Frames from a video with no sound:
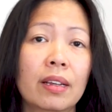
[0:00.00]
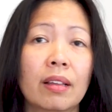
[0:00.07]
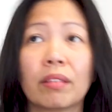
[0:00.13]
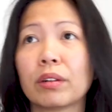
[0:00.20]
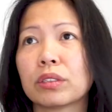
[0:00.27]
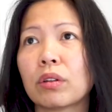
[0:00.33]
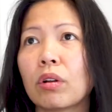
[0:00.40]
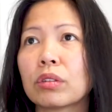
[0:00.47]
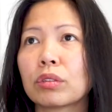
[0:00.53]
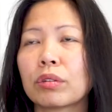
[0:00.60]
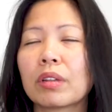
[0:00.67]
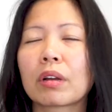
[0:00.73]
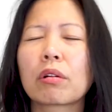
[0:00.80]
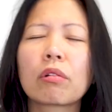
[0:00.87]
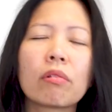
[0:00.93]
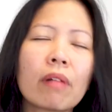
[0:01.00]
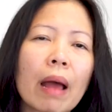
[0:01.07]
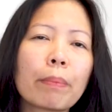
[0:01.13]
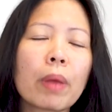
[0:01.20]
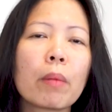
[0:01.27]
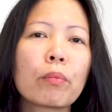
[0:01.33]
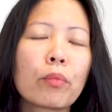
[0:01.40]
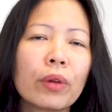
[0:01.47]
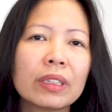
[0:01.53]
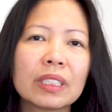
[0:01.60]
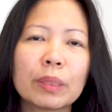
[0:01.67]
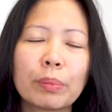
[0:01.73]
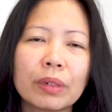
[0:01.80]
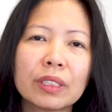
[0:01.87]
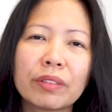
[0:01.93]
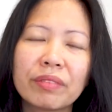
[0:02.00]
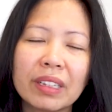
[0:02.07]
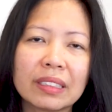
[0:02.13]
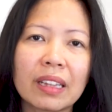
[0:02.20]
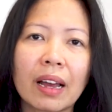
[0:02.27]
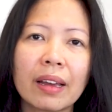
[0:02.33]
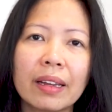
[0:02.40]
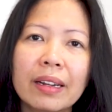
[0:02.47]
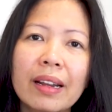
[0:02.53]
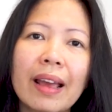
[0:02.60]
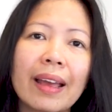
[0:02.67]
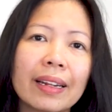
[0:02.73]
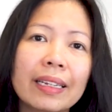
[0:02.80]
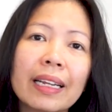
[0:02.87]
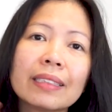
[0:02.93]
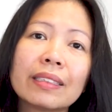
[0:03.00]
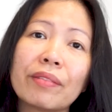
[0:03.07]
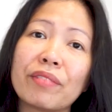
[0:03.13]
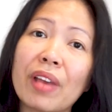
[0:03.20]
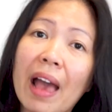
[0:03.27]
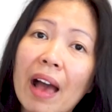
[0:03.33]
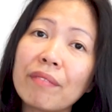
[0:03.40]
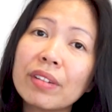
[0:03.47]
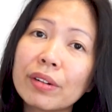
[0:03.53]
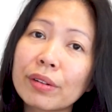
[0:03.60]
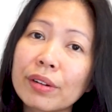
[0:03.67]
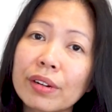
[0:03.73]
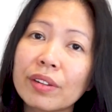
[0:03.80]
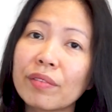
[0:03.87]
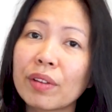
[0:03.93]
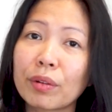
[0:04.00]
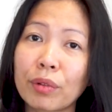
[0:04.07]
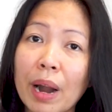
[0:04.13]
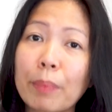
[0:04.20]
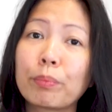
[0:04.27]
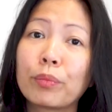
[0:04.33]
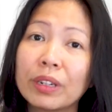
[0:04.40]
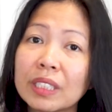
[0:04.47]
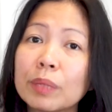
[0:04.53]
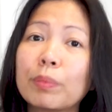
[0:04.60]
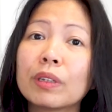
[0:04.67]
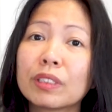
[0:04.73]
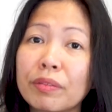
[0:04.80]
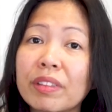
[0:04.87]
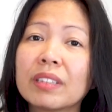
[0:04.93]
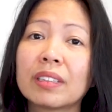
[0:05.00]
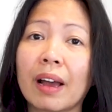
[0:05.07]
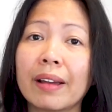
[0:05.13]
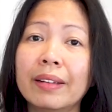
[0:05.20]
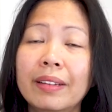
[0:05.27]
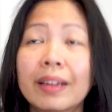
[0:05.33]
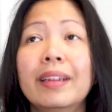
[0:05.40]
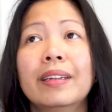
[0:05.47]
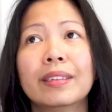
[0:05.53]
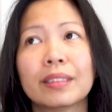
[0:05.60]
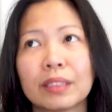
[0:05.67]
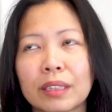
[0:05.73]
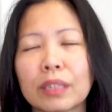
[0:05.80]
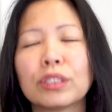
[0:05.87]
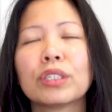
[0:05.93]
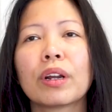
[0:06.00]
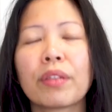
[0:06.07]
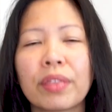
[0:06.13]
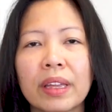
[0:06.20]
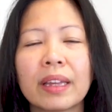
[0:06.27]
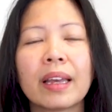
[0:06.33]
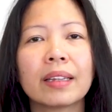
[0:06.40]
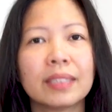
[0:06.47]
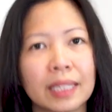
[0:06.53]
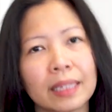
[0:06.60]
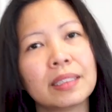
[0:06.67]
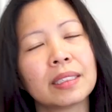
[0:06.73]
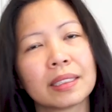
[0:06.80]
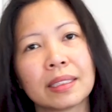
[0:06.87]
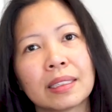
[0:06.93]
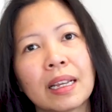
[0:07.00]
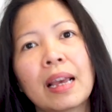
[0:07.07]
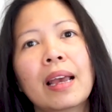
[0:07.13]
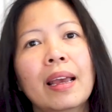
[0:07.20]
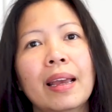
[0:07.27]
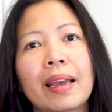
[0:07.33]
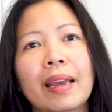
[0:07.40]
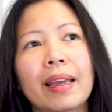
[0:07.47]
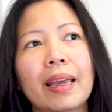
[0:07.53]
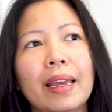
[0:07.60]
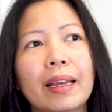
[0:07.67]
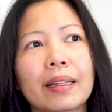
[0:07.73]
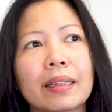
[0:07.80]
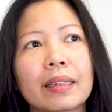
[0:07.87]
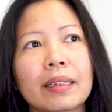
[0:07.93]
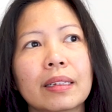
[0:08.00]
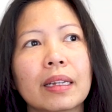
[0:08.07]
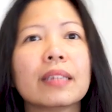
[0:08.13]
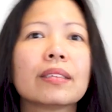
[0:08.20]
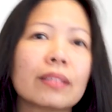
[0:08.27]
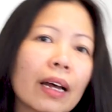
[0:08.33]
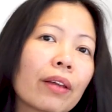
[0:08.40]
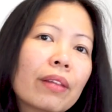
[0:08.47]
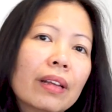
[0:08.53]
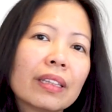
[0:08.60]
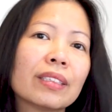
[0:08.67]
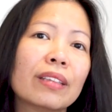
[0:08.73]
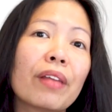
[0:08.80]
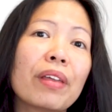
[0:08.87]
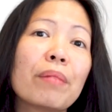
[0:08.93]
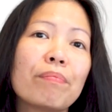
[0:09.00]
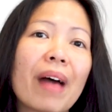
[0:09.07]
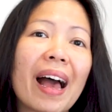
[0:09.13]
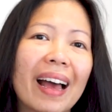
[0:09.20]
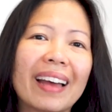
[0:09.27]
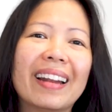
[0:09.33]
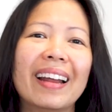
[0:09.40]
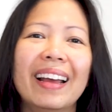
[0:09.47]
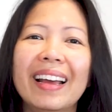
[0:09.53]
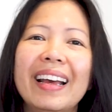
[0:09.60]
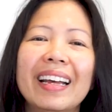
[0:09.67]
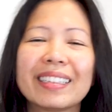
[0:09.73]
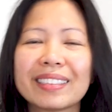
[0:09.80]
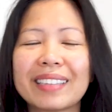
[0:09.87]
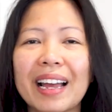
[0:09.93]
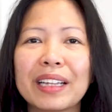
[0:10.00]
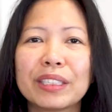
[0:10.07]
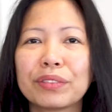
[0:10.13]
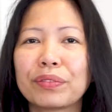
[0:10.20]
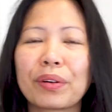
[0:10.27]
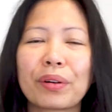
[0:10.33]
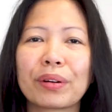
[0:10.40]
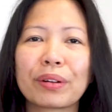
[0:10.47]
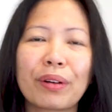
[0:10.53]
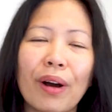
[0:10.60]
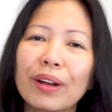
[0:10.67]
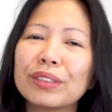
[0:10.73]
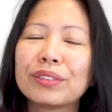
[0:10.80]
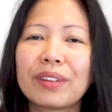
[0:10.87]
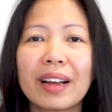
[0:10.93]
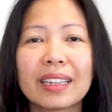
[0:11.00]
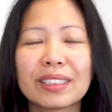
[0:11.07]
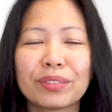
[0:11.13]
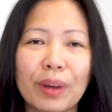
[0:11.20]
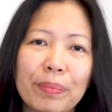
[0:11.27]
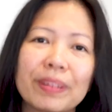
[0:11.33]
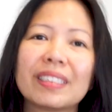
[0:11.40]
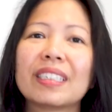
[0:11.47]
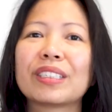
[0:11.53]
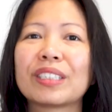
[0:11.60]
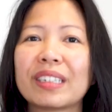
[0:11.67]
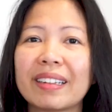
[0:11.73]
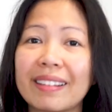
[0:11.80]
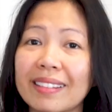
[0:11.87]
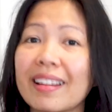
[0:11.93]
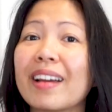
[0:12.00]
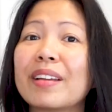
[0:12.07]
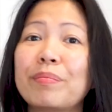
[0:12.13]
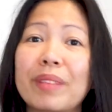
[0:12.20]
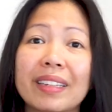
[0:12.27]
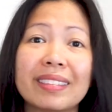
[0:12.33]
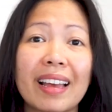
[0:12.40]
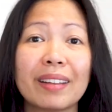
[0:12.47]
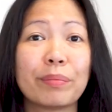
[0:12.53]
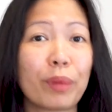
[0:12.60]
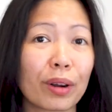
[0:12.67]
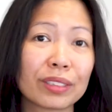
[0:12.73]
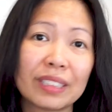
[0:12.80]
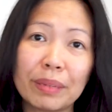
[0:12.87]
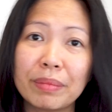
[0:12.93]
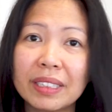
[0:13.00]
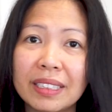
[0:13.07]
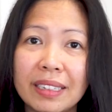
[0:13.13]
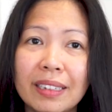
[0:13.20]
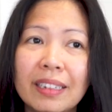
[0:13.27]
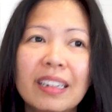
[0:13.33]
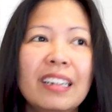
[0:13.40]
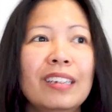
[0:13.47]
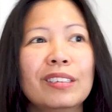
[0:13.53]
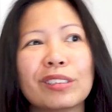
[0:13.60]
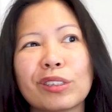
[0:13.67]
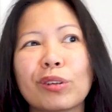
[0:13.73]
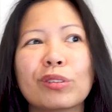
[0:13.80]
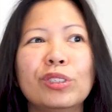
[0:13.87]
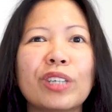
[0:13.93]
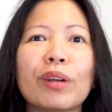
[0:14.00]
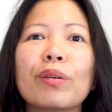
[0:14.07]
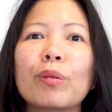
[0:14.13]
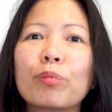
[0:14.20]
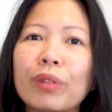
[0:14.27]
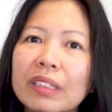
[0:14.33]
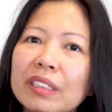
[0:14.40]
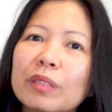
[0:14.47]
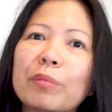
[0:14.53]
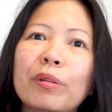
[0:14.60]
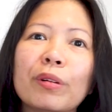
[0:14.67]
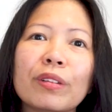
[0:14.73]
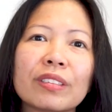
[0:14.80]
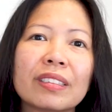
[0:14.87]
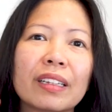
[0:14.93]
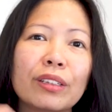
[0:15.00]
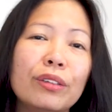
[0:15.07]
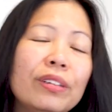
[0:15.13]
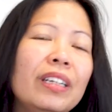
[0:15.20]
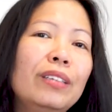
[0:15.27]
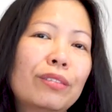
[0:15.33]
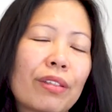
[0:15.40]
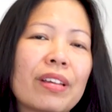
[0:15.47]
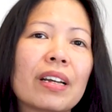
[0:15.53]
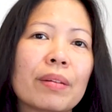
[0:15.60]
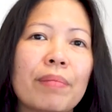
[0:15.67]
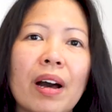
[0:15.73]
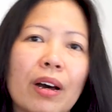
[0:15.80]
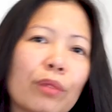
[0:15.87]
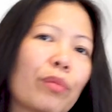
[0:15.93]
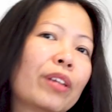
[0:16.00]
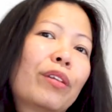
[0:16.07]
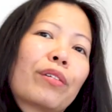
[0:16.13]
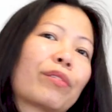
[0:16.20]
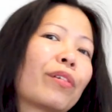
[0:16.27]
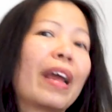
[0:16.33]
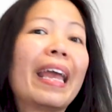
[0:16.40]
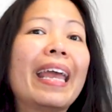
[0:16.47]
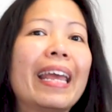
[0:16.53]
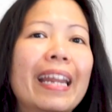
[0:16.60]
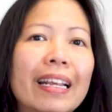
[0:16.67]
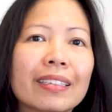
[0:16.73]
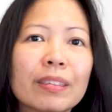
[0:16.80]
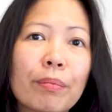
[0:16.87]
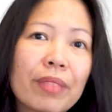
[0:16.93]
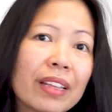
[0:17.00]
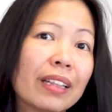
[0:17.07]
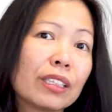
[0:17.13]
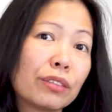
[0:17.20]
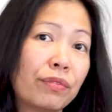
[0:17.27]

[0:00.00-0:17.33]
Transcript: There's also the CRAP principles of design. And yes, if you haven't heard of the CRAP principles of design, such a thing exists. It's nothing bad. It stands for contrast, repetition, alignment, and proximity. So general principles that you need to think about when you're creating something that's